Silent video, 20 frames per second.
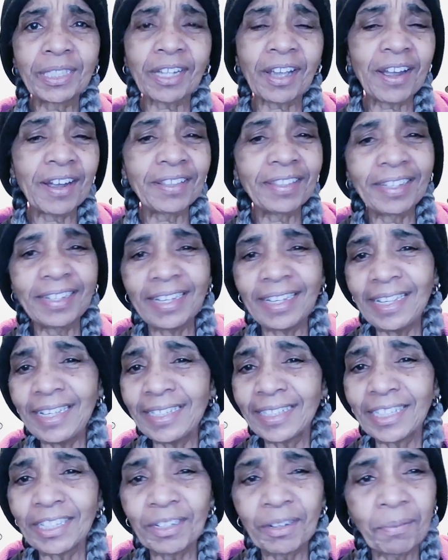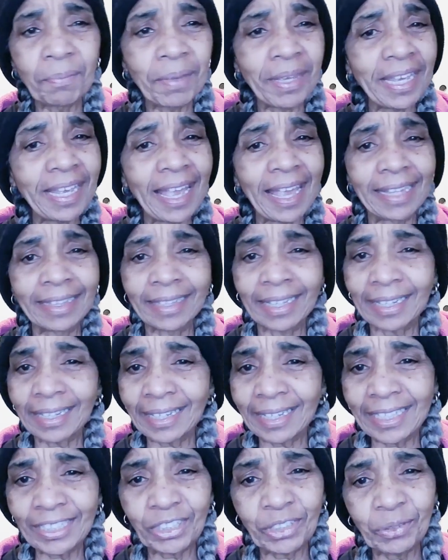start, the easier to be, and the
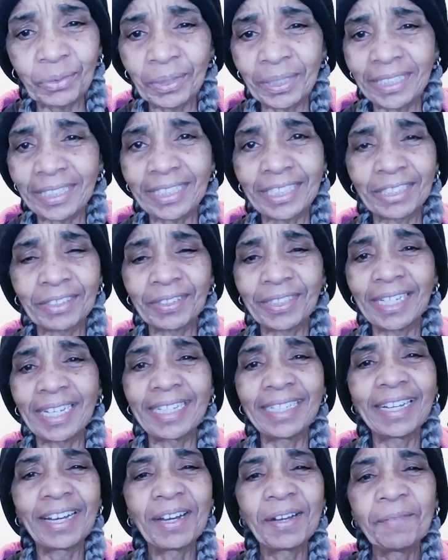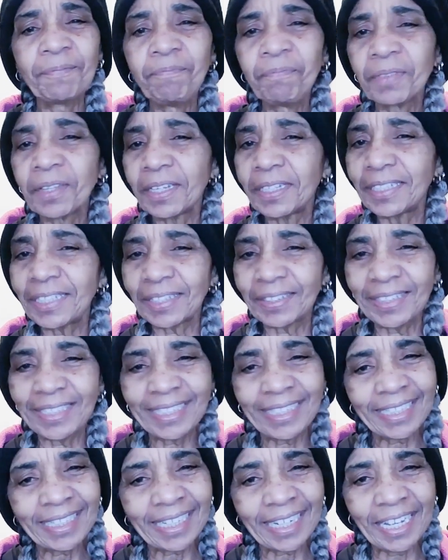less you will deteriorate. So
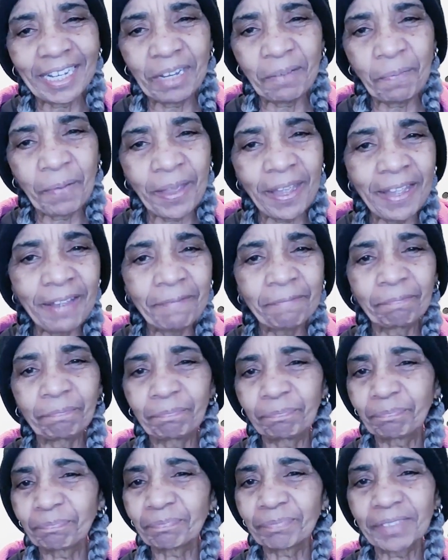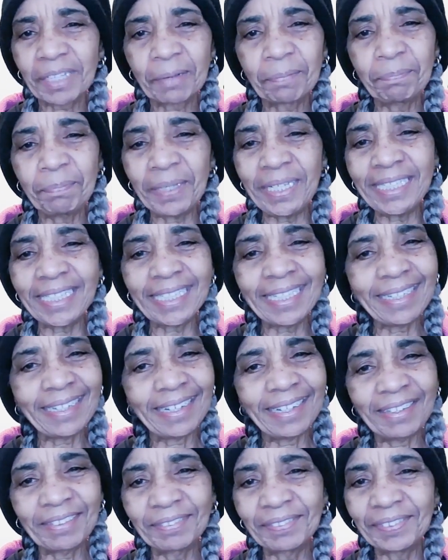this is Lady P. Peace and
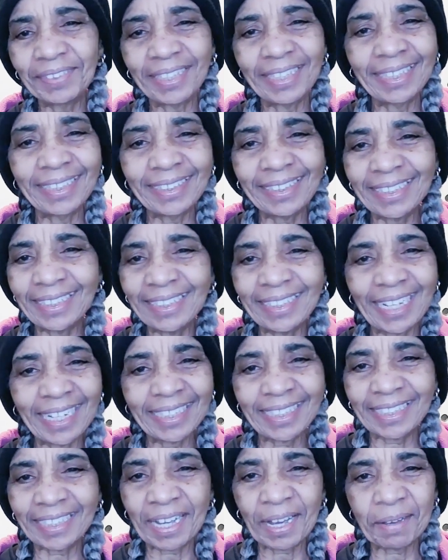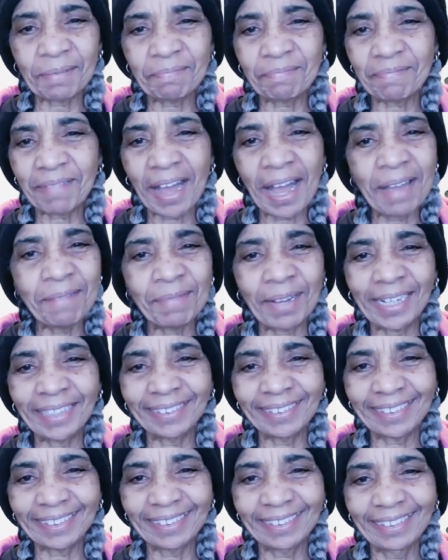love. Until next time, I'm
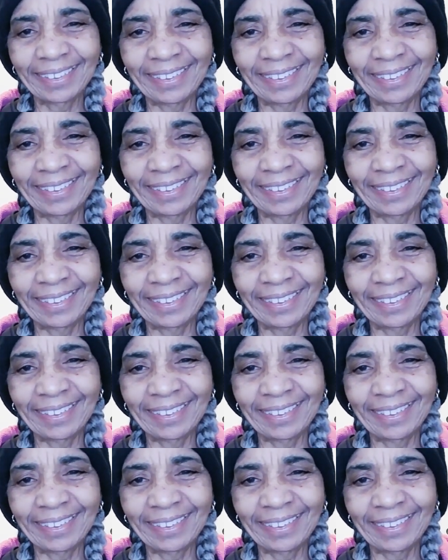out.